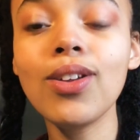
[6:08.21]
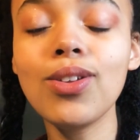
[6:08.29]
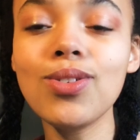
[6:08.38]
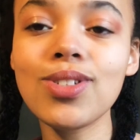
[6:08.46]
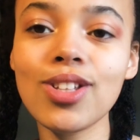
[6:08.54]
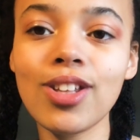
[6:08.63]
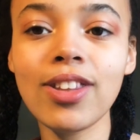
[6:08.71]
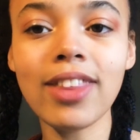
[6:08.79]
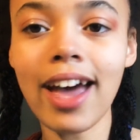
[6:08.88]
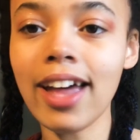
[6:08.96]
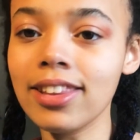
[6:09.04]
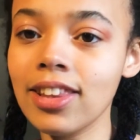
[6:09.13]
using
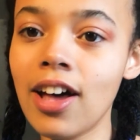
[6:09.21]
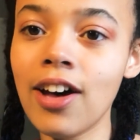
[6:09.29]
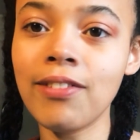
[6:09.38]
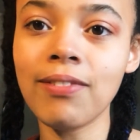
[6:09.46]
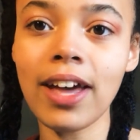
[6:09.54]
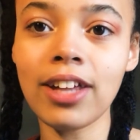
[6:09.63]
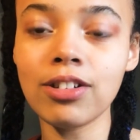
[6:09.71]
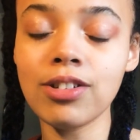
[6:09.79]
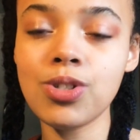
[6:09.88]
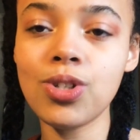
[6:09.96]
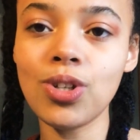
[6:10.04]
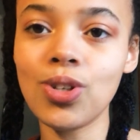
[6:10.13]
that love
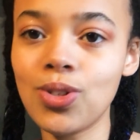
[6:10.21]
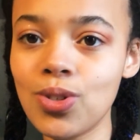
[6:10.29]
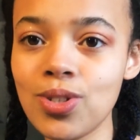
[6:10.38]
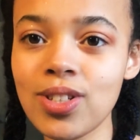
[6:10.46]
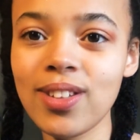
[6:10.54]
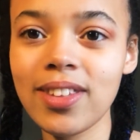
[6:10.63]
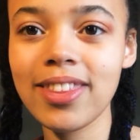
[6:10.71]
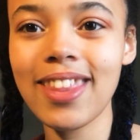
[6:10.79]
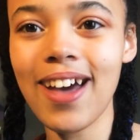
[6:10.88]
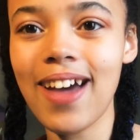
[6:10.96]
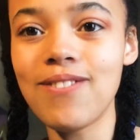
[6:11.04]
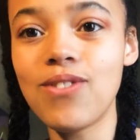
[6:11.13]
energy, using
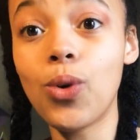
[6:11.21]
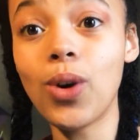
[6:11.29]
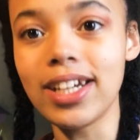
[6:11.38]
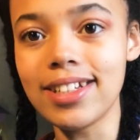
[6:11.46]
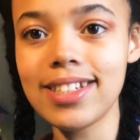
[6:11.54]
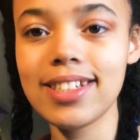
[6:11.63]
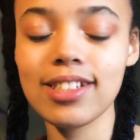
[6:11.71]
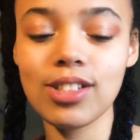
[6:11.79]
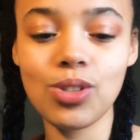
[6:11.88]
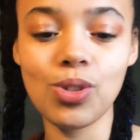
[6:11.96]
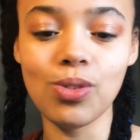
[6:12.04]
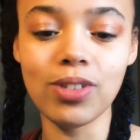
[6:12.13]
that voice
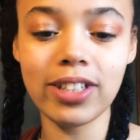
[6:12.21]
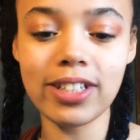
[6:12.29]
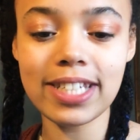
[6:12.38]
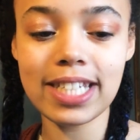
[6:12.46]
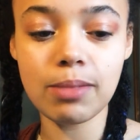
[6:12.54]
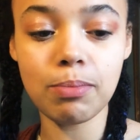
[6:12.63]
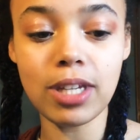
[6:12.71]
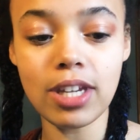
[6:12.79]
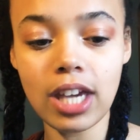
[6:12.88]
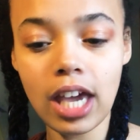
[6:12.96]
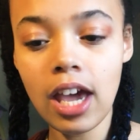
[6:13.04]
to really speak